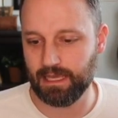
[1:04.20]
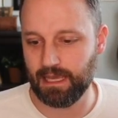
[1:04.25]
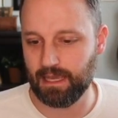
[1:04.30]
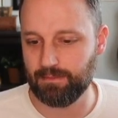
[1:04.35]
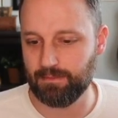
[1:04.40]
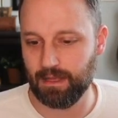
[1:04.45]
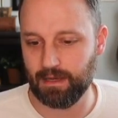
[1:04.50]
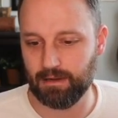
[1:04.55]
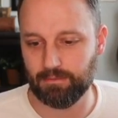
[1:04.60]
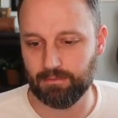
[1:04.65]

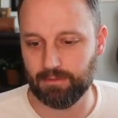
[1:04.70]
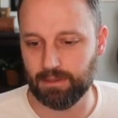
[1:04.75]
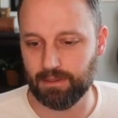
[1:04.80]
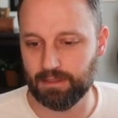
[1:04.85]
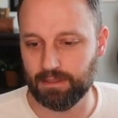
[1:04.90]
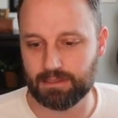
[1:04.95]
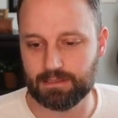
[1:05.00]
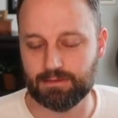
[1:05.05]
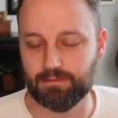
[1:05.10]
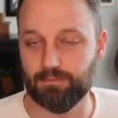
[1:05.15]
had a
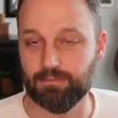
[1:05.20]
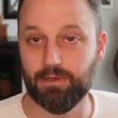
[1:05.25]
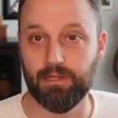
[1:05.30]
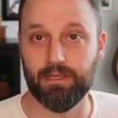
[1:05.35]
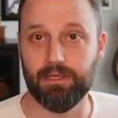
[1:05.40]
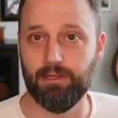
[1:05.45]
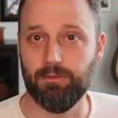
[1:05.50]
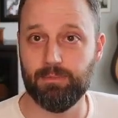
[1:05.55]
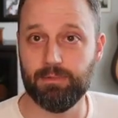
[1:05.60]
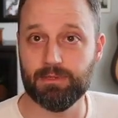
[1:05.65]
really
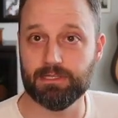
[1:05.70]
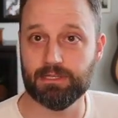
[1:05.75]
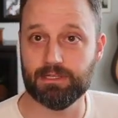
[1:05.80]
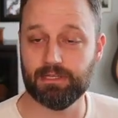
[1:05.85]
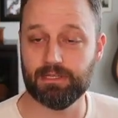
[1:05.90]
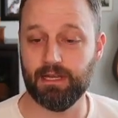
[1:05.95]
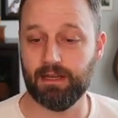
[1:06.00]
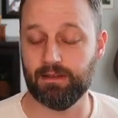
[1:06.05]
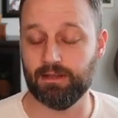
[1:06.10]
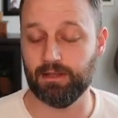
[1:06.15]
good position
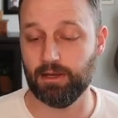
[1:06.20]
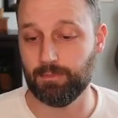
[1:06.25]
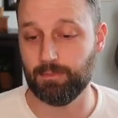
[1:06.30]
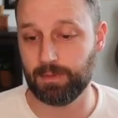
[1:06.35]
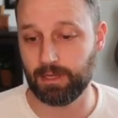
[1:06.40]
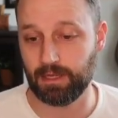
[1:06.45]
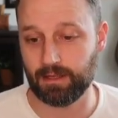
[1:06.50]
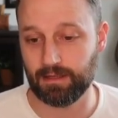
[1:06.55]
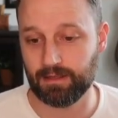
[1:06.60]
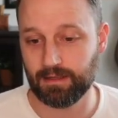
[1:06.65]
out of the
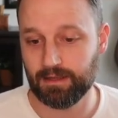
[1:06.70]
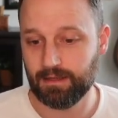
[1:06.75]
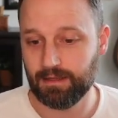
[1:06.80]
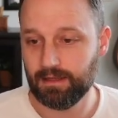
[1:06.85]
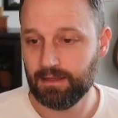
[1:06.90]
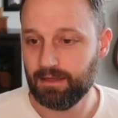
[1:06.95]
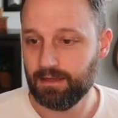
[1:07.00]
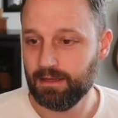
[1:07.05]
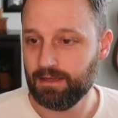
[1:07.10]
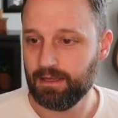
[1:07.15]
opening,
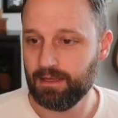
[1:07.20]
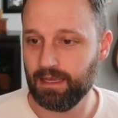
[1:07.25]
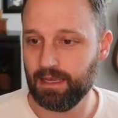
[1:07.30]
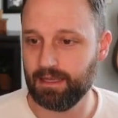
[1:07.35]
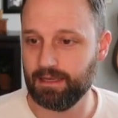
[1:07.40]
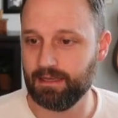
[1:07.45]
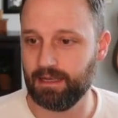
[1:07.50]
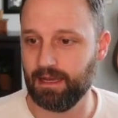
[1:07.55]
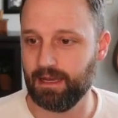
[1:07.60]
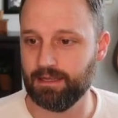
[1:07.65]

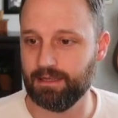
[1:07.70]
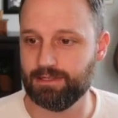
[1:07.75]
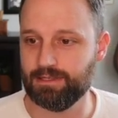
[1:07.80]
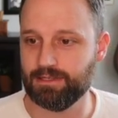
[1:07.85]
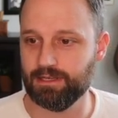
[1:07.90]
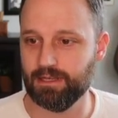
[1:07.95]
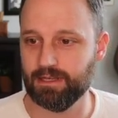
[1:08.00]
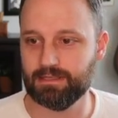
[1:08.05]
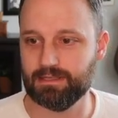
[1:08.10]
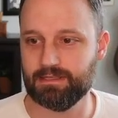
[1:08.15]
and I
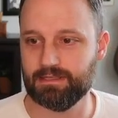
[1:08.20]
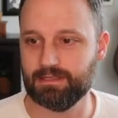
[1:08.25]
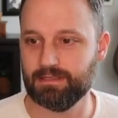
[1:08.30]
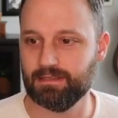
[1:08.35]
just